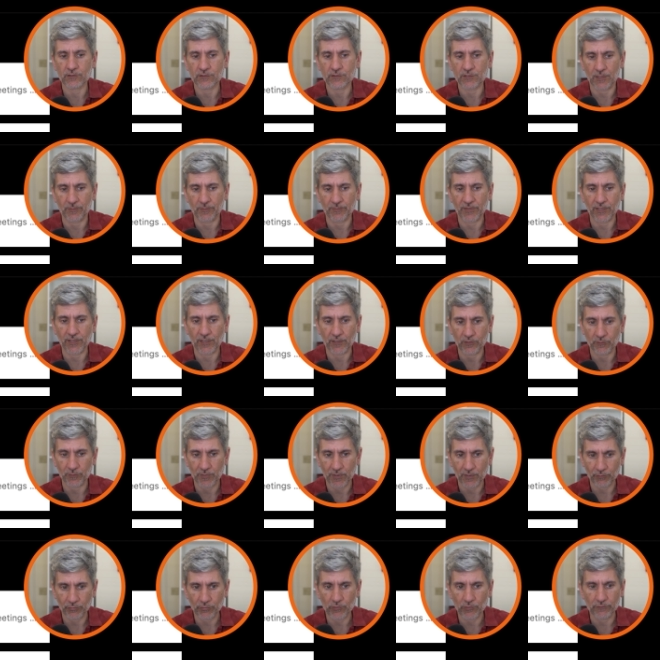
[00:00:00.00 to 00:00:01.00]
something that could be
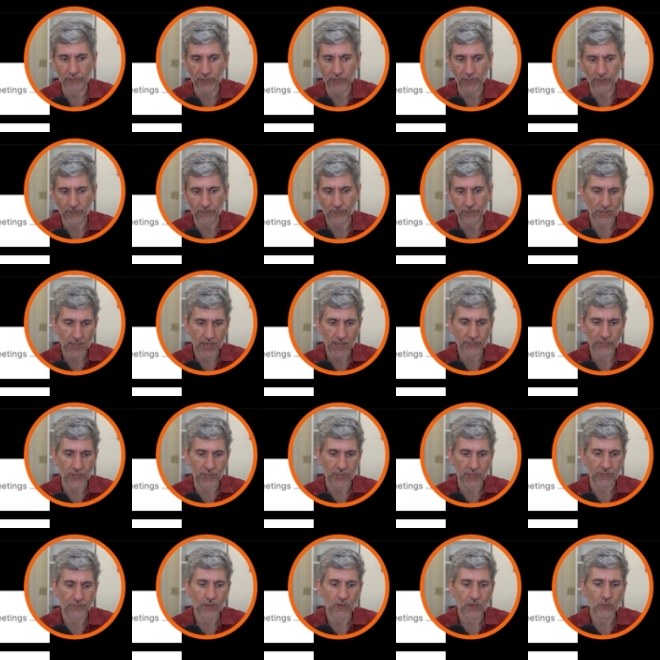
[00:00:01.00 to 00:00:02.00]
improved there.
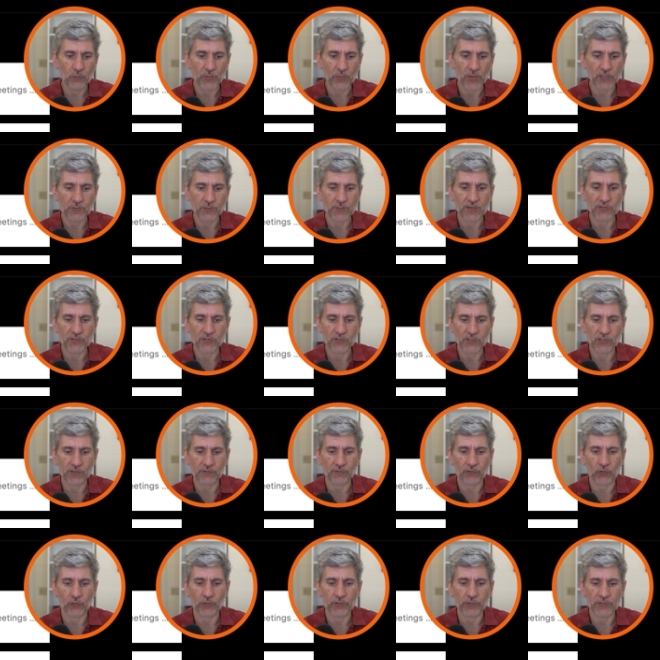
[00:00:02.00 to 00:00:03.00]
Anthony, homepage messaging
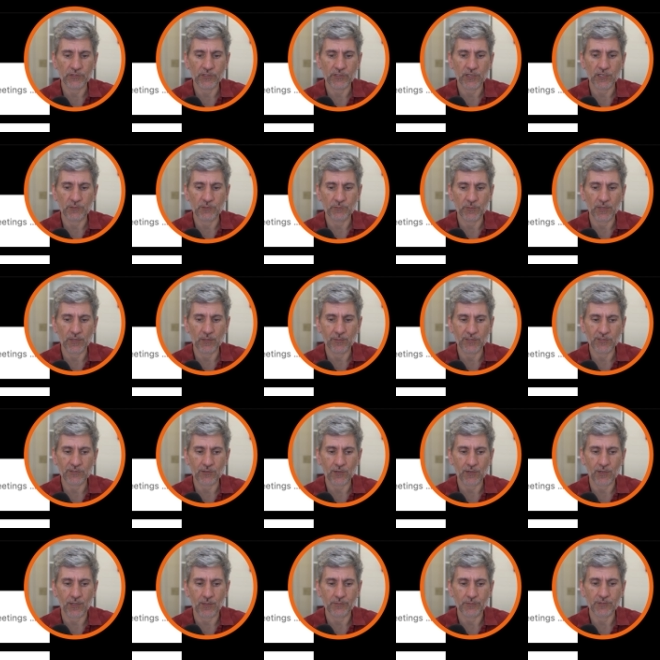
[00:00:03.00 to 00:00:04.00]
for early stage B2B
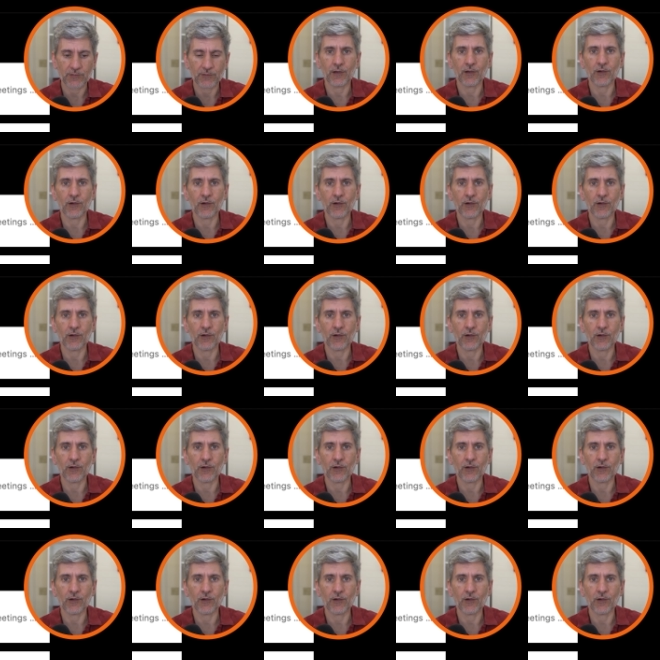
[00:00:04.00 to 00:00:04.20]
startups.